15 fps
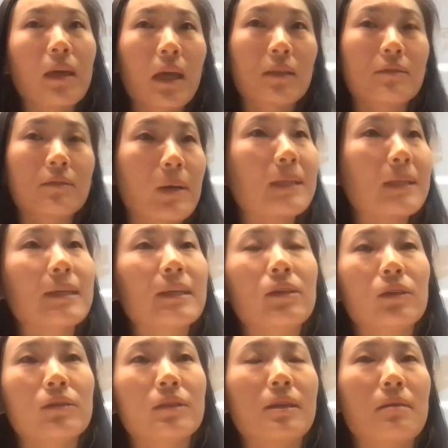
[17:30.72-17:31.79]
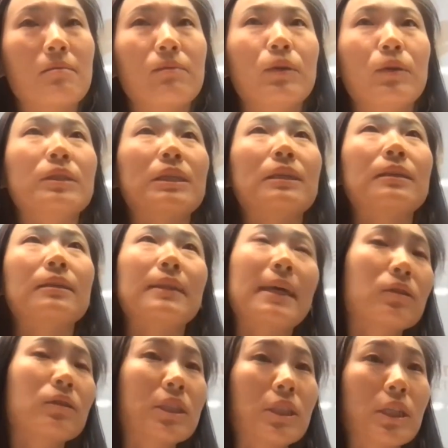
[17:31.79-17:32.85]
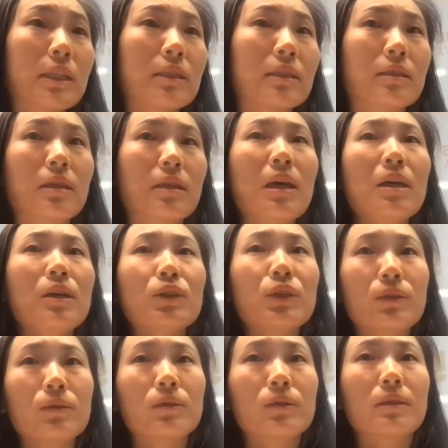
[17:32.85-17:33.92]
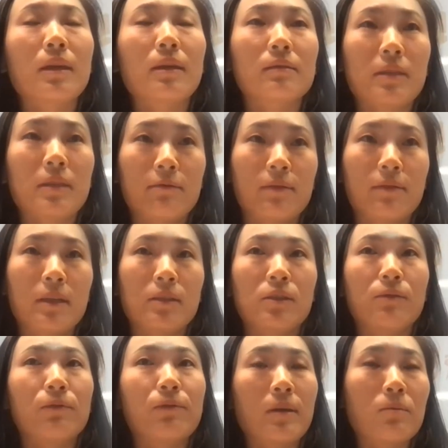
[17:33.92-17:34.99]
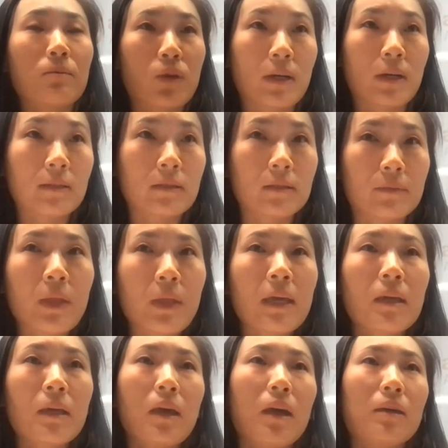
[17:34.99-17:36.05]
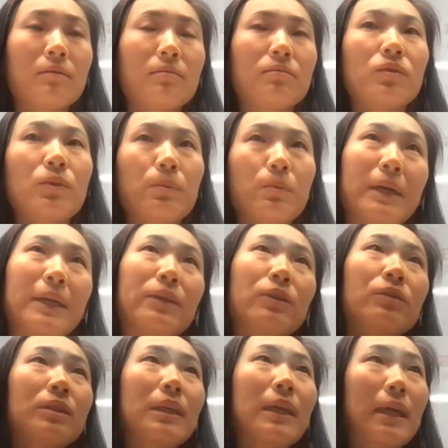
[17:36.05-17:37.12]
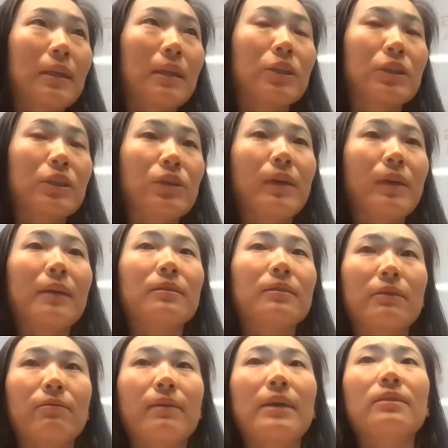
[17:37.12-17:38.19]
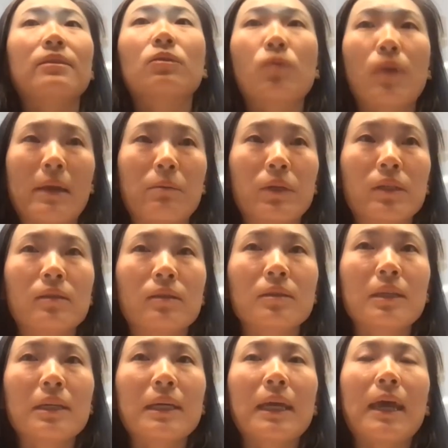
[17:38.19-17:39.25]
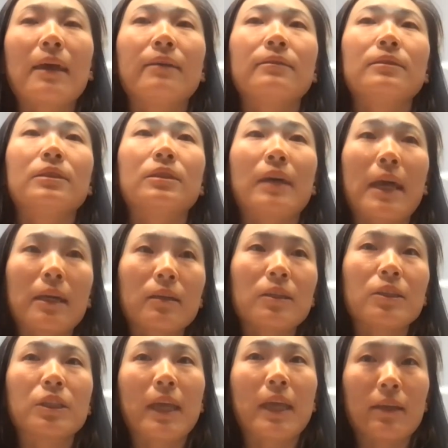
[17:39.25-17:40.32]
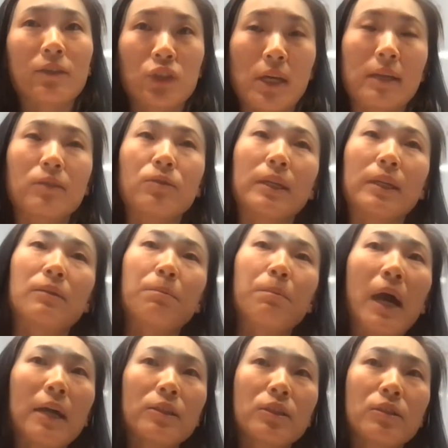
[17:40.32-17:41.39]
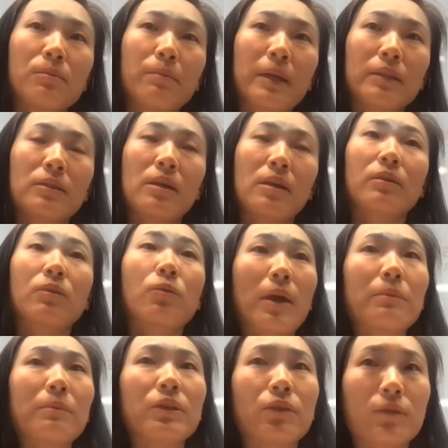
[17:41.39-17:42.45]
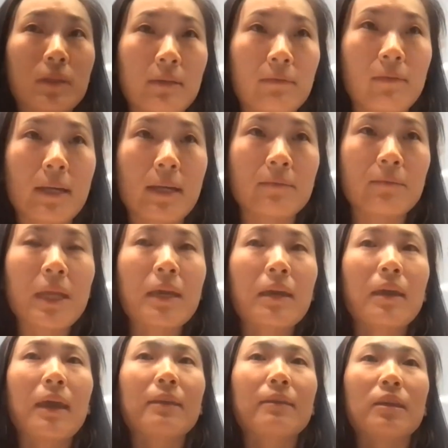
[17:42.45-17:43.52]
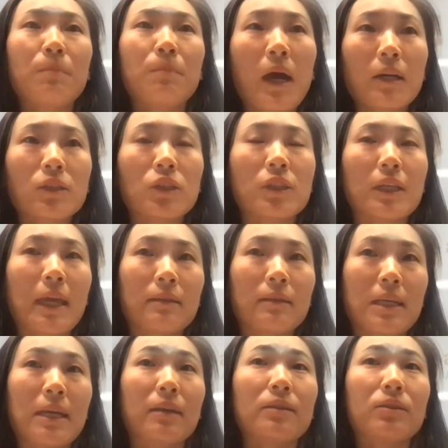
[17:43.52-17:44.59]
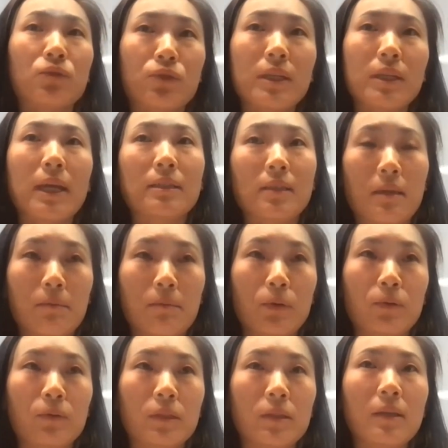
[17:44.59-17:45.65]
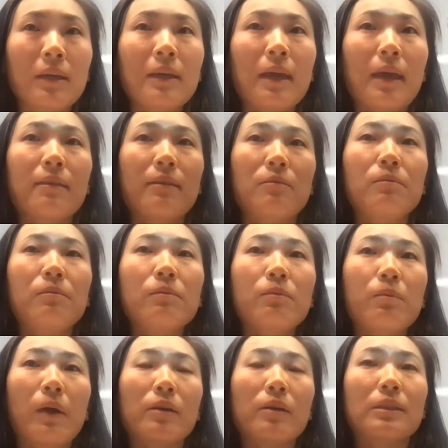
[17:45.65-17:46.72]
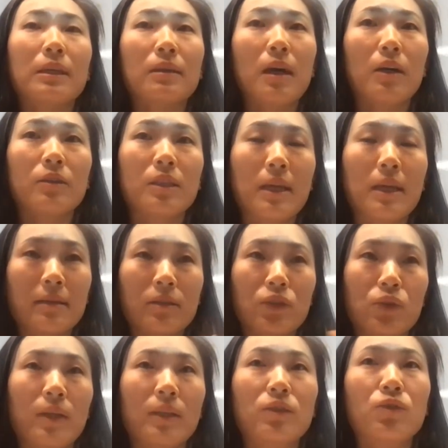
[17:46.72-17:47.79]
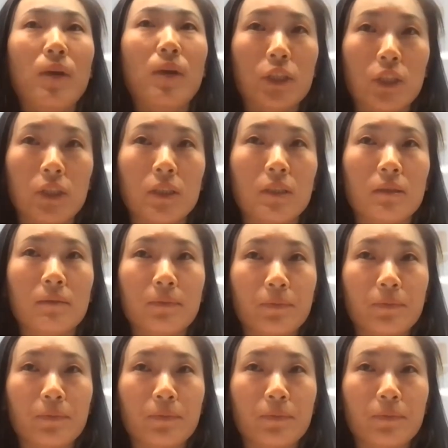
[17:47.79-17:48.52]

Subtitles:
It's widely used in building languages, tools, and different frameworks. By using ANTLR, you can define the grammar, and ANTLR can generate a parser based on the grammar you define. And this parser can take a string as input and then parse it out as a tree structured